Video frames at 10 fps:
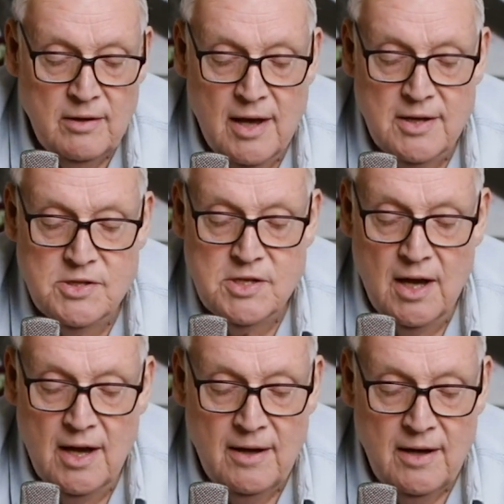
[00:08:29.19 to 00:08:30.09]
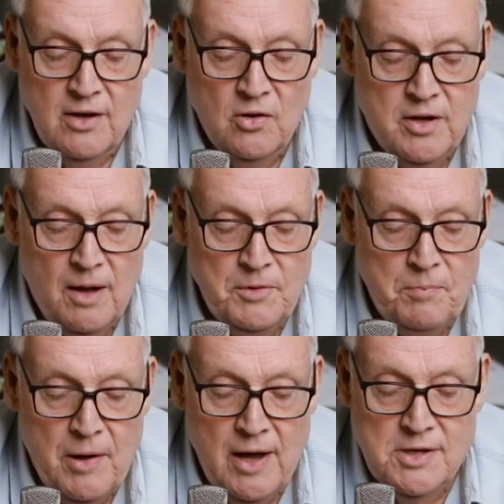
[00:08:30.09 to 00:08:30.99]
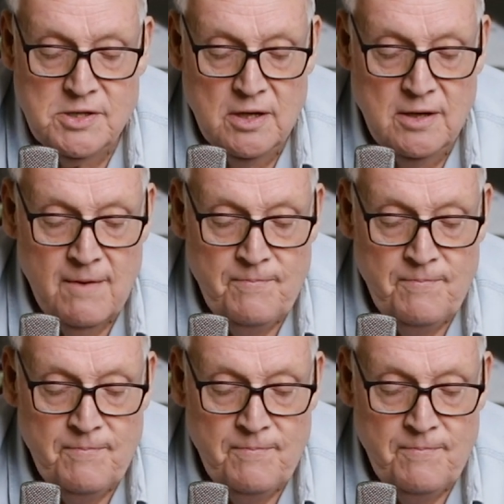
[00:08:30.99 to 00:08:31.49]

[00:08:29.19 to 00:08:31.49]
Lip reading: that it'll come to pass that